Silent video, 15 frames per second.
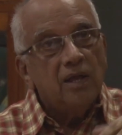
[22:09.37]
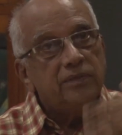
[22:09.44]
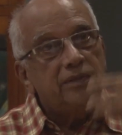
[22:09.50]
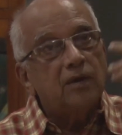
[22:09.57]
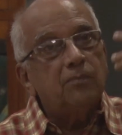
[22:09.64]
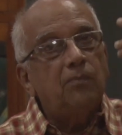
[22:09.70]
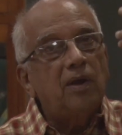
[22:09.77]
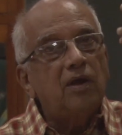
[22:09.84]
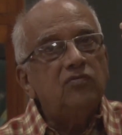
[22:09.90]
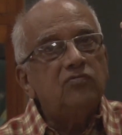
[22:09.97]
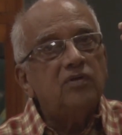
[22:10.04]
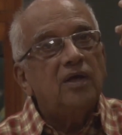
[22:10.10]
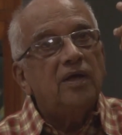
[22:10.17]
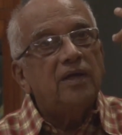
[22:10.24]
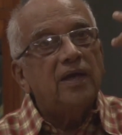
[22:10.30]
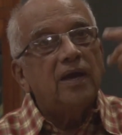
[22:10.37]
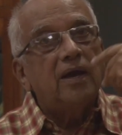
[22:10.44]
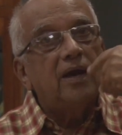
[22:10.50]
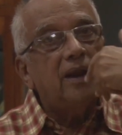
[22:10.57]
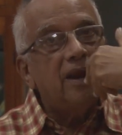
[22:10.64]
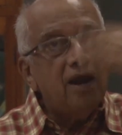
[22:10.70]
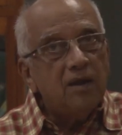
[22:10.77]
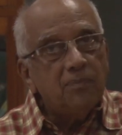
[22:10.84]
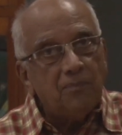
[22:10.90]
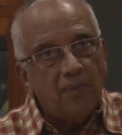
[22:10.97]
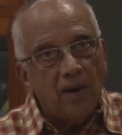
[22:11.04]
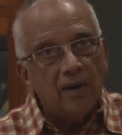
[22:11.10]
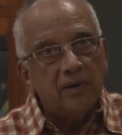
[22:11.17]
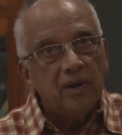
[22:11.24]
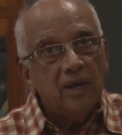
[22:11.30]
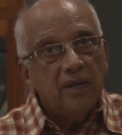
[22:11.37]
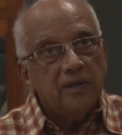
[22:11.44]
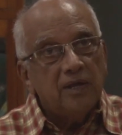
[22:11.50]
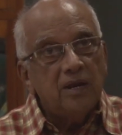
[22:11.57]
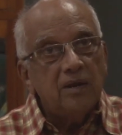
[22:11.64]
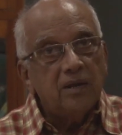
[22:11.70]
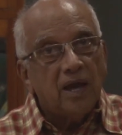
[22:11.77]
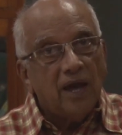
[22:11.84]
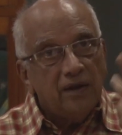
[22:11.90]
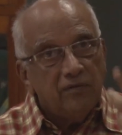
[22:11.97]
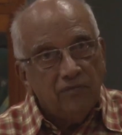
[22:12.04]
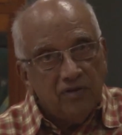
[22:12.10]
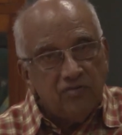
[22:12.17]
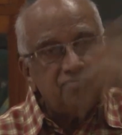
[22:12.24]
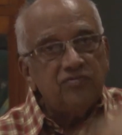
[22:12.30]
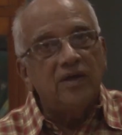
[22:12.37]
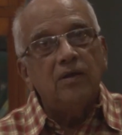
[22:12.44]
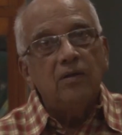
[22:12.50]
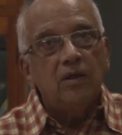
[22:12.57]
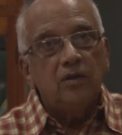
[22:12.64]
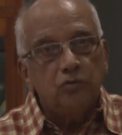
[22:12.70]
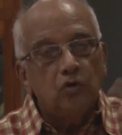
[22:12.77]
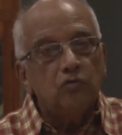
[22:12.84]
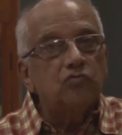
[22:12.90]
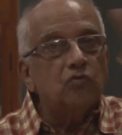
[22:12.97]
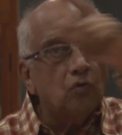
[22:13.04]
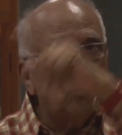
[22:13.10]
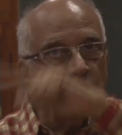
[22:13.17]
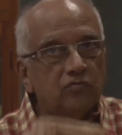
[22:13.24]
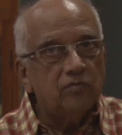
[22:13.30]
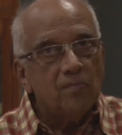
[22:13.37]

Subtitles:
that plays a great part in convincing those roles.